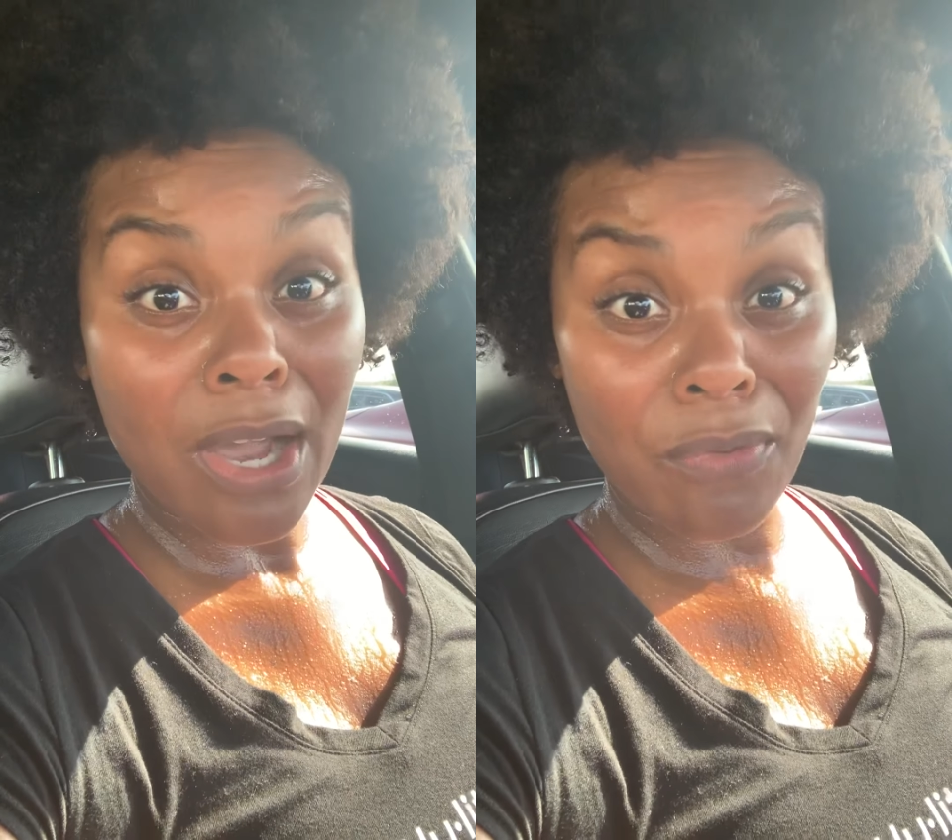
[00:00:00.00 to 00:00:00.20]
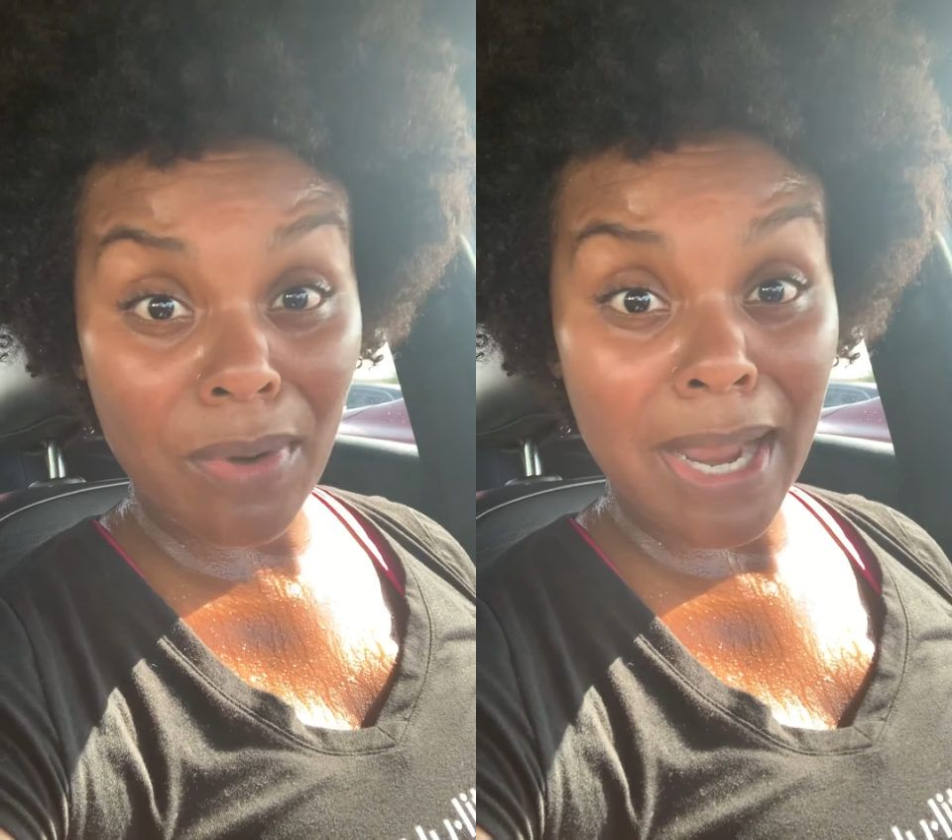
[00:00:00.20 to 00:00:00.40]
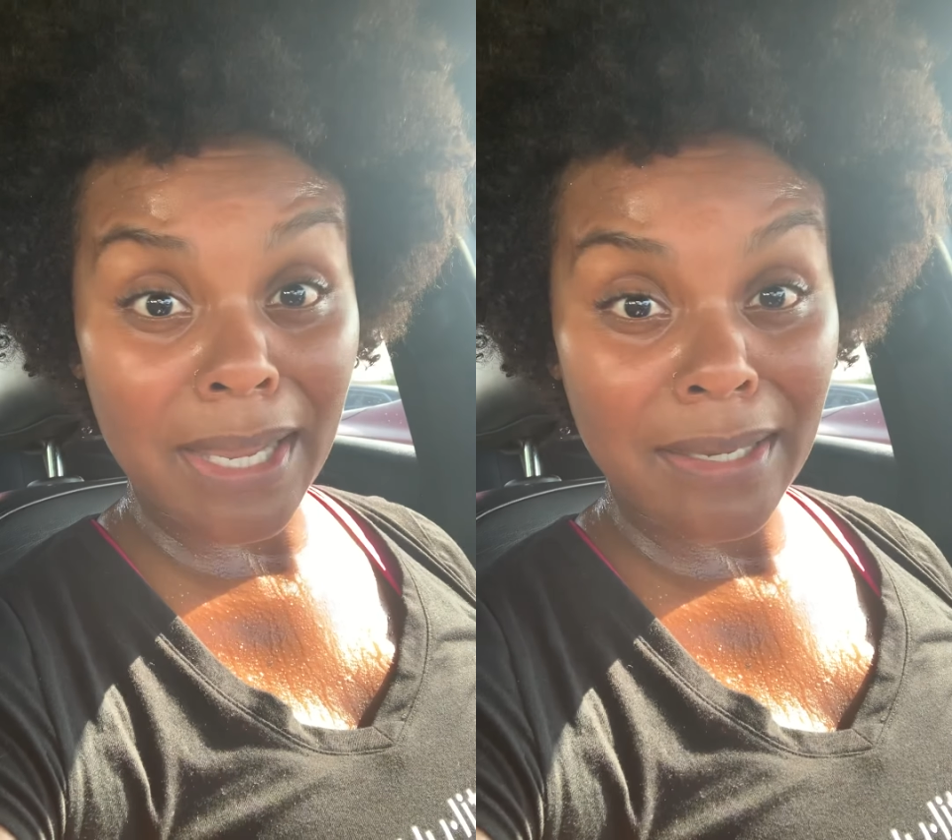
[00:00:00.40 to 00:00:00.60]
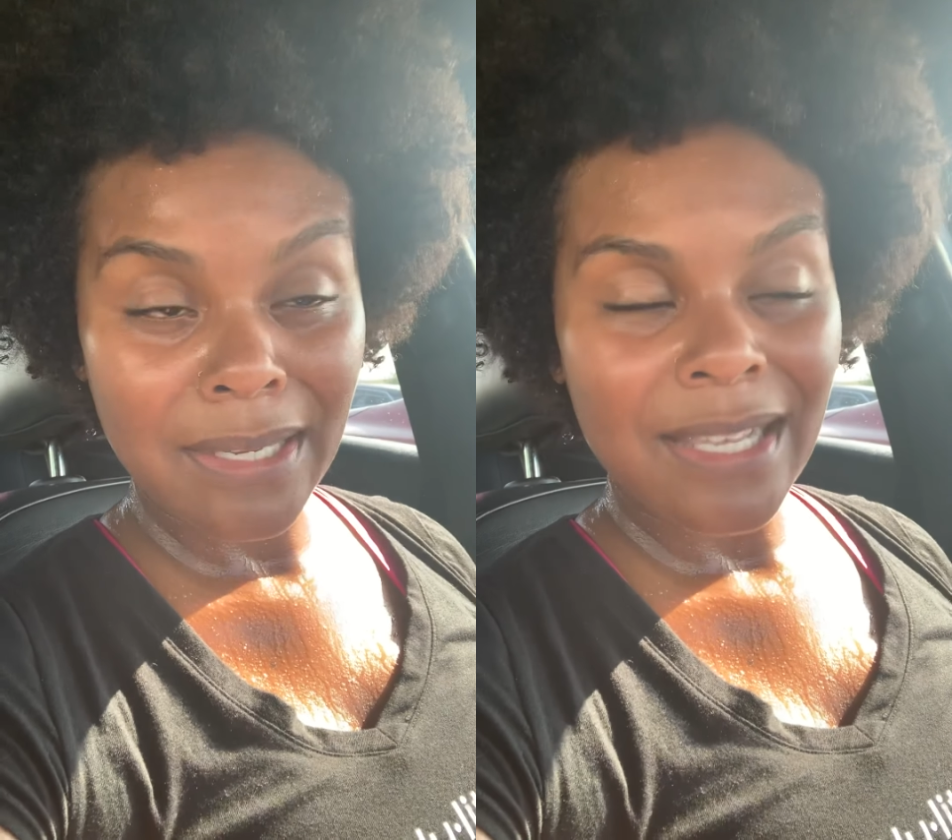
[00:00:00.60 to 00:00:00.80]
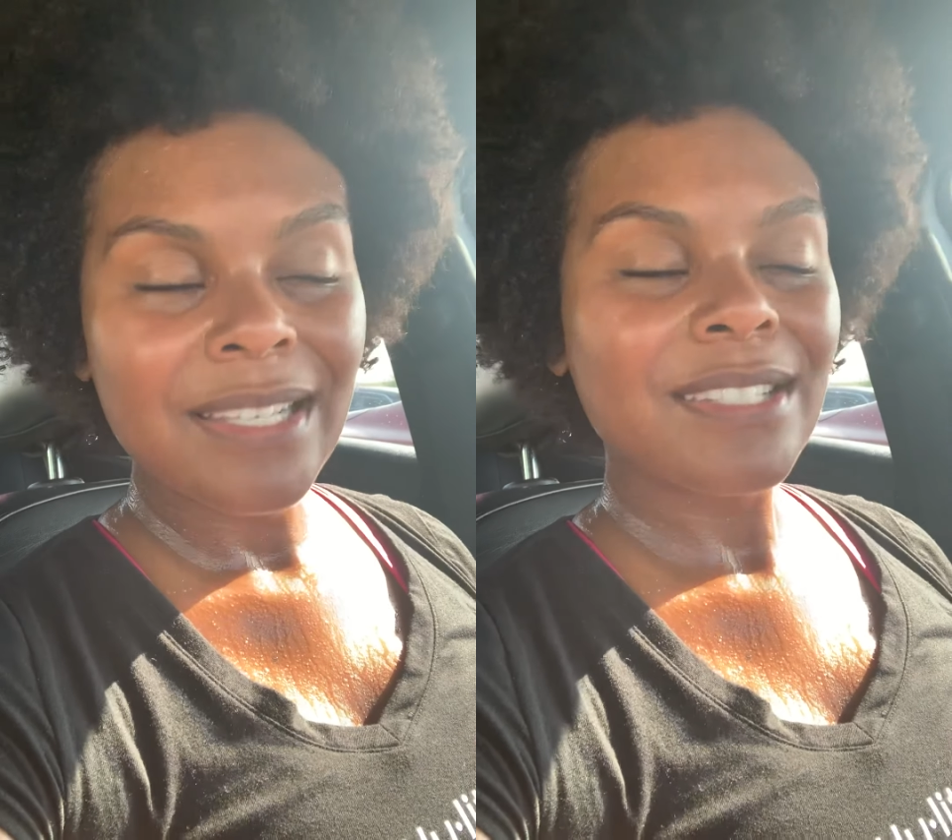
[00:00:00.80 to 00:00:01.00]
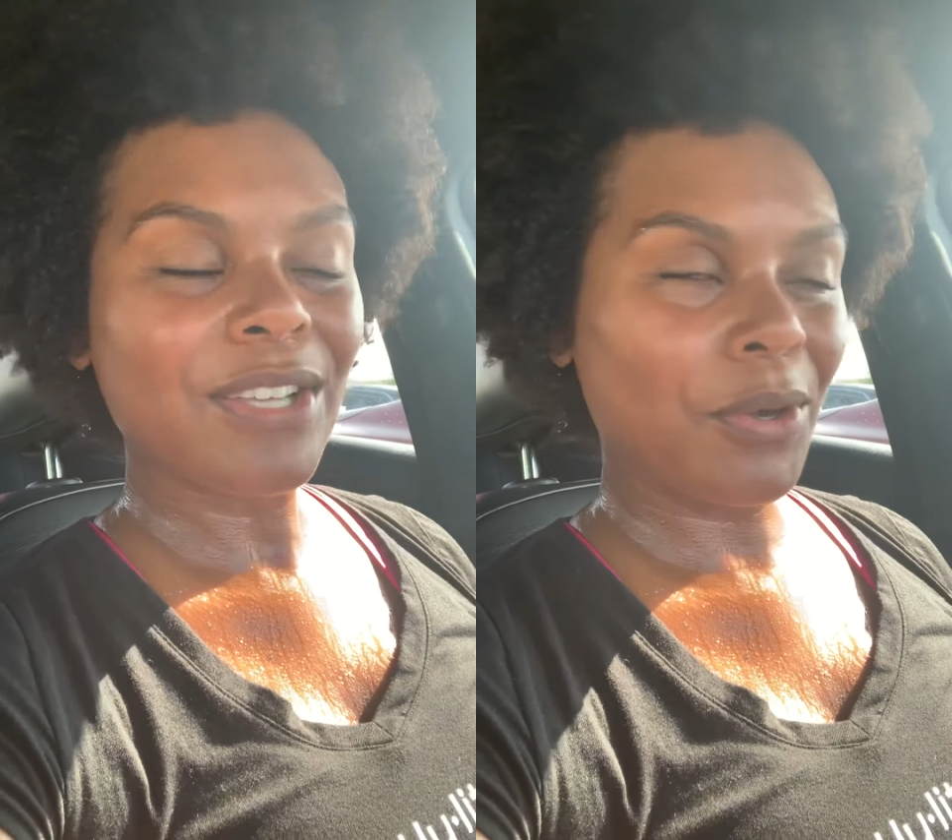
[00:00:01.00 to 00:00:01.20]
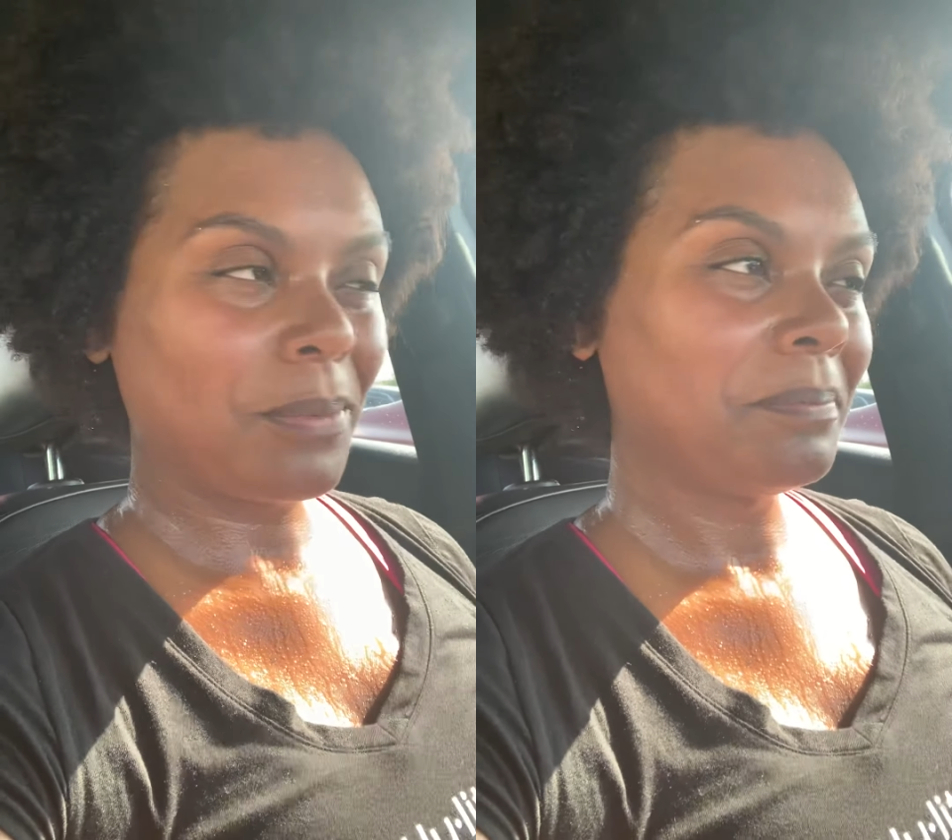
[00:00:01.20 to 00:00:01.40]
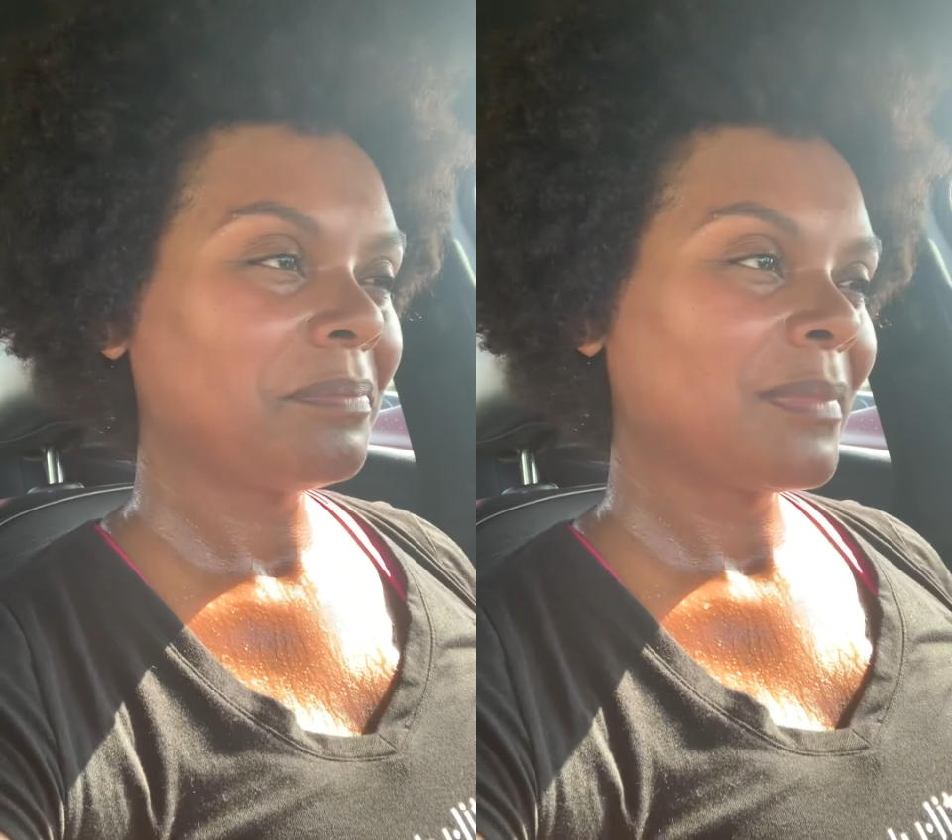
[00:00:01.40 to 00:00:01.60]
All right? So,